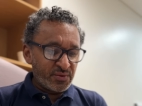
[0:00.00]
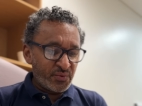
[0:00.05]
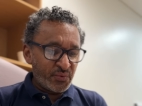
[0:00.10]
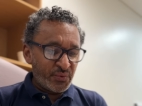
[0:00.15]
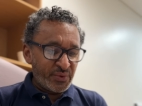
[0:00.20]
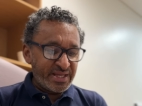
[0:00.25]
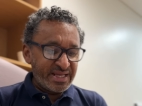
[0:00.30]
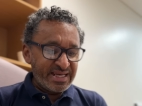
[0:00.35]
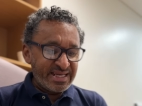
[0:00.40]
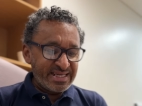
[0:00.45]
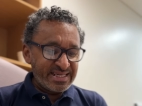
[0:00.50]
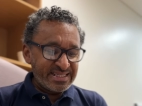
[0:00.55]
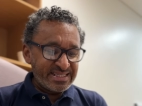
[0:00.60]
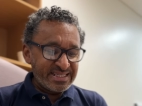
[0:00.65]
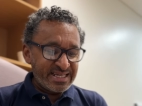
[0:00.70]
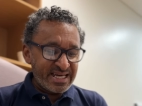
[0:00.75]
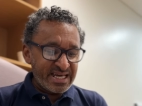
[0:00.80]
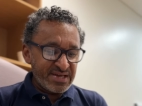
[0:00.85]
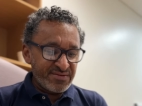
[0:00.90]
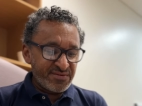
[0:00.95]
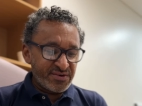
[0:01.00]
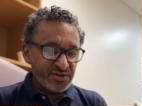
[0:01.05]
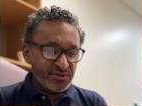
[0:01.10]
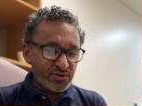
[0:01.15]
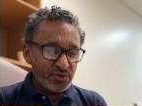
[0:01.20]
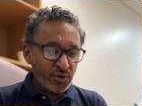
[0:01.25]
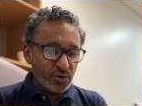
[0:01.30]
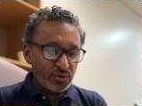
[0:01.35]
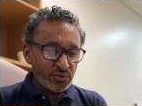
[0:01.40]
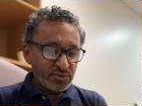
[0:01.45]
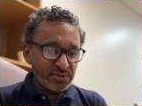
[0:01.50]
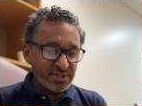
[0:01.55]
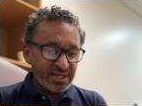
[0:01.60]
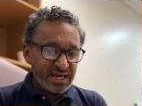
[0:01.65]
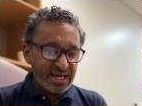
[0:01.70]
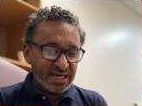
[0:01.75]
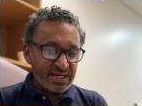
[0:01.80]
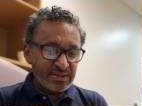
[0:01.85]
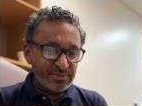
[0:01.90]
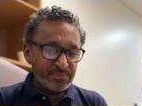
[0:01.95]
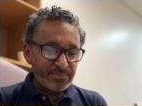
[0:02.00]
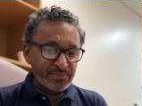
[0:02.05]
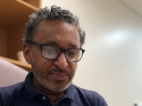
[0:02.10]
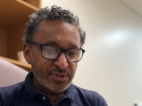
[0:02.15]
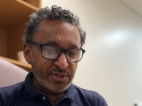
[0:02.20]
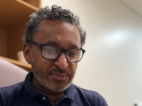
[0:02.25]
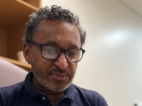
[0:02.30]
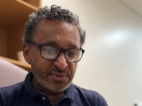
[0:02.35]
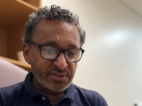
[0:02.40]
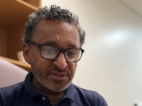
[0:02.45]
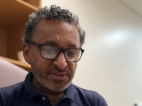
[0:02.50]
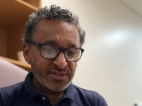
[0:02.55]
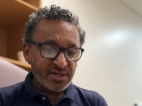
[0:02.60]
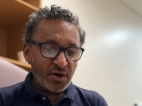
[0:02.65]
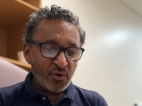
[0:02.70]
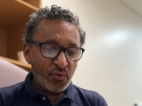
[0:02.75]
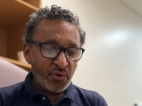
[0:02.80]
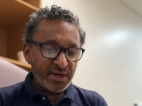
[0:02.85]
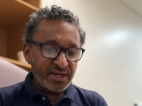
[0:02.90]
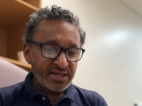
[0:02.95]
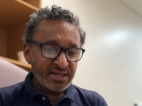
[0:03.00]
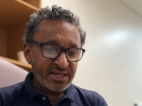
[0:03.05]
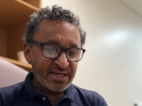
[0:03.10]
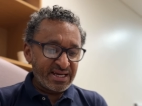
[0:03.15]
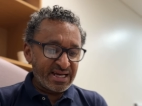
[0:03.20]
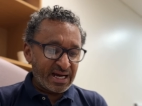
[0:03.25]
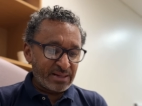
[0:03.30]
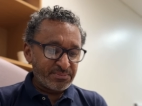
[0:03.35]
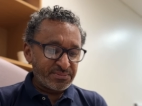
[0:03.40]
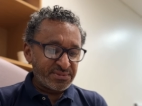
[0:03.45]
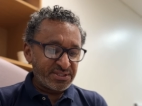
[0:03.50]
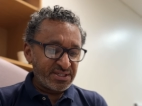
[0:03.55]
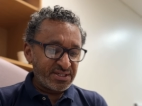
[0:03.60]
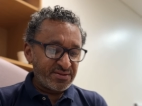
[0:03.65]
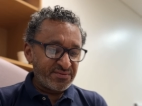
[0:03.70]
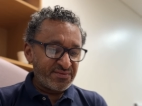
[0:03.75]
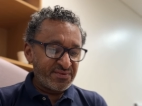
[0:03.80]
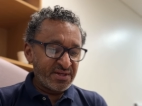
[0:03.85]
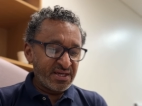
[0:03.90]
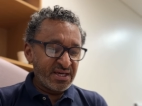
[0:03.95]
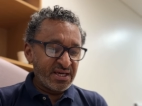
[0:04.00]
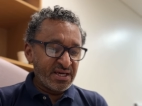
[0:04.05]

We lead every thought and purpose away captive